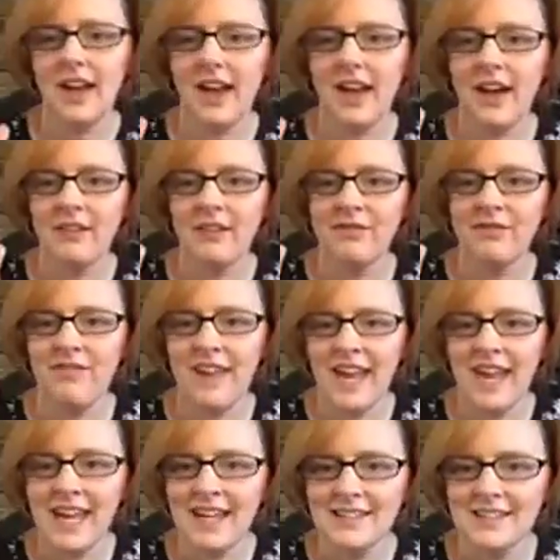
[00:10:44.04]
a
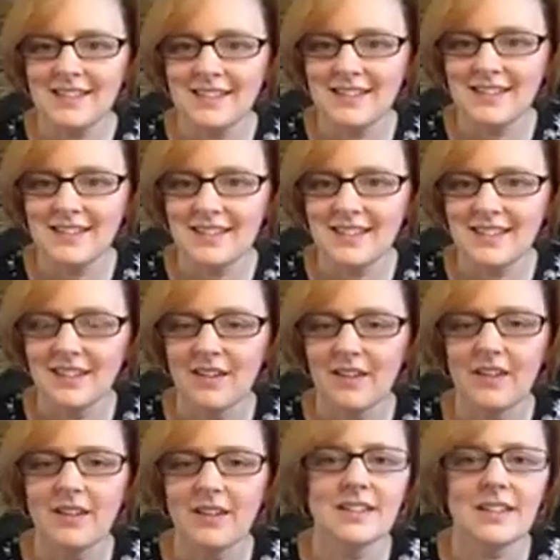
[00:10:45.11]
vase,
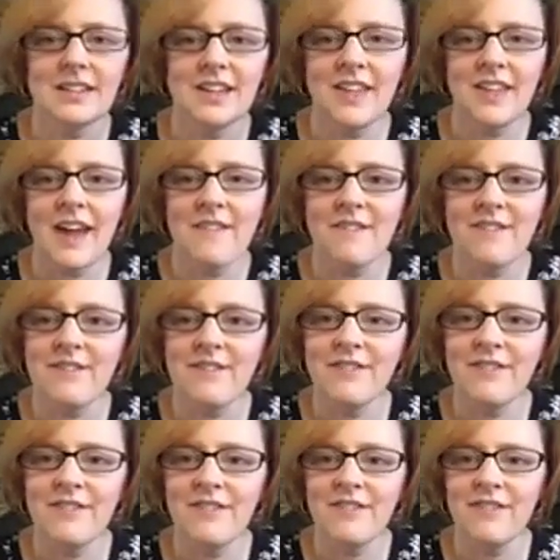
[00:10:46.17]
that
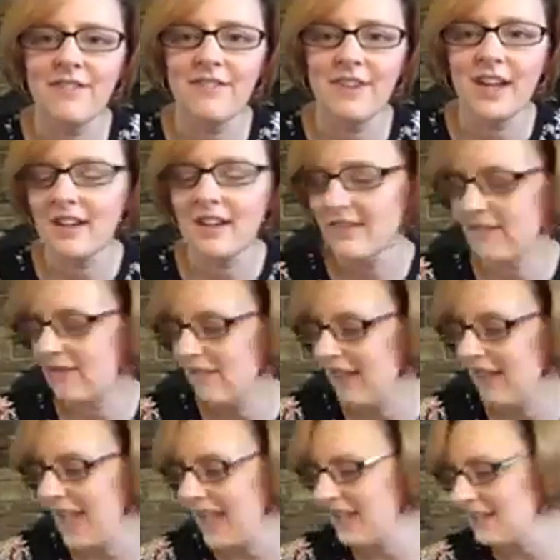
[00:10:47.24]
V,
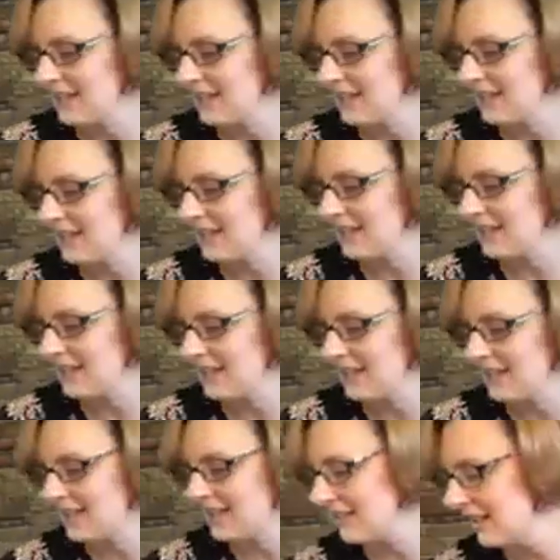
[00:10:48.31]
vase.
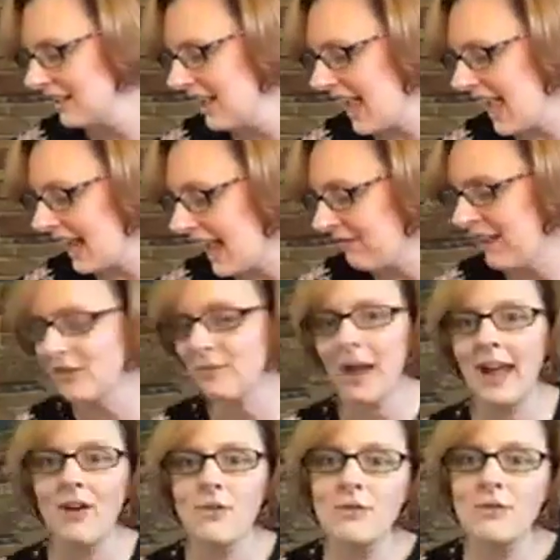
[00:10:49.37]
And I
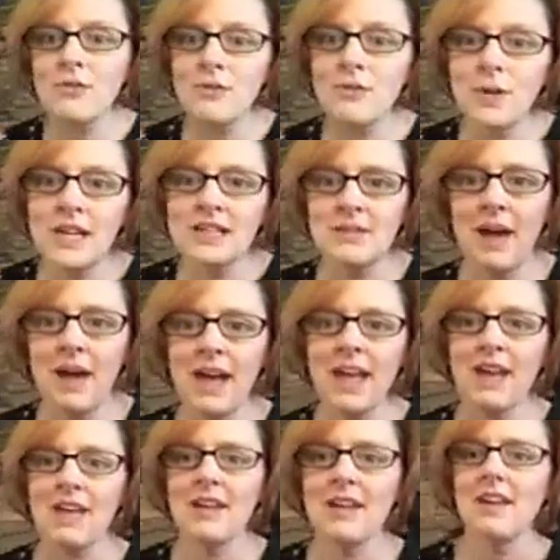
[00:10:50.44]
found my own, went into
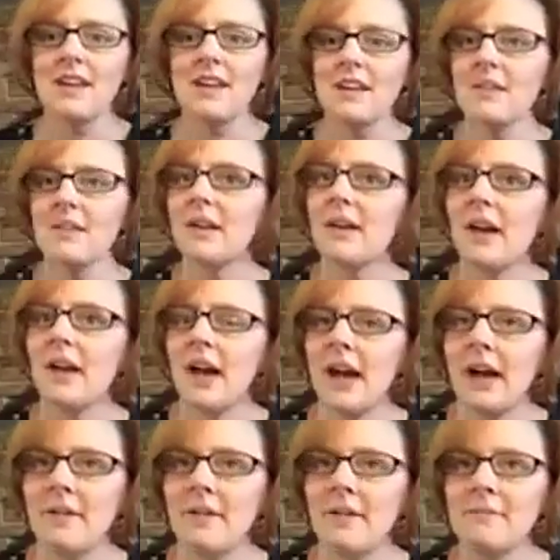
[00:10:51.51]
my
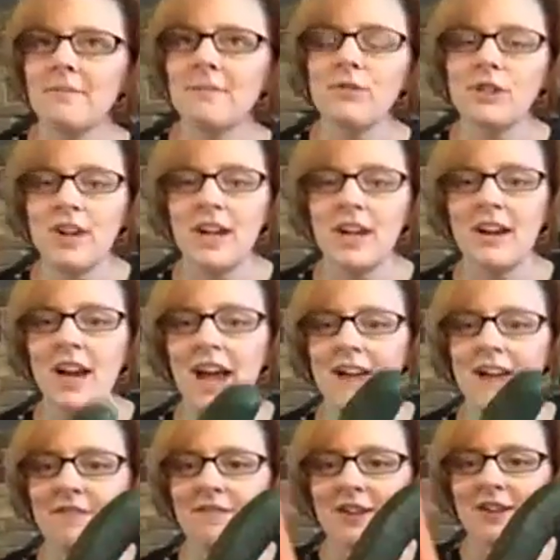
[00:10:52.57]
refrigerator
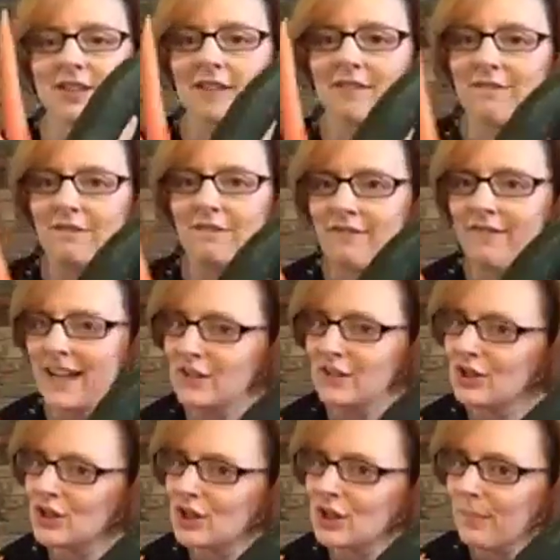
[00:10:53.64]
and found some
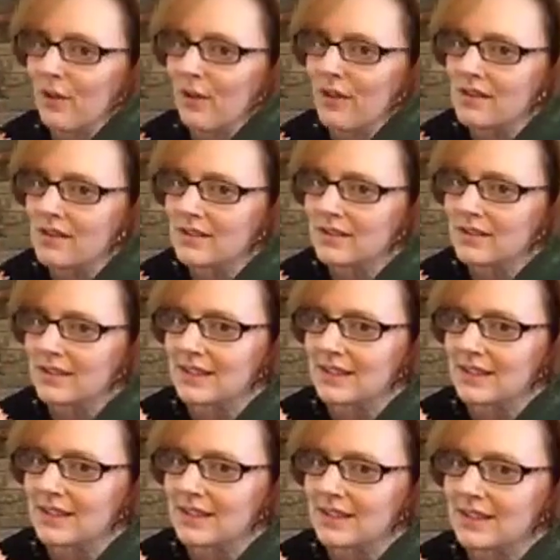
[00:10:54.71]

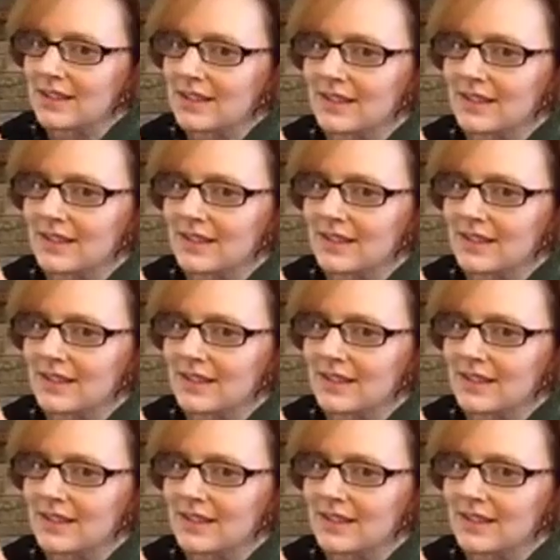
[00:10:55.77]
vegetables.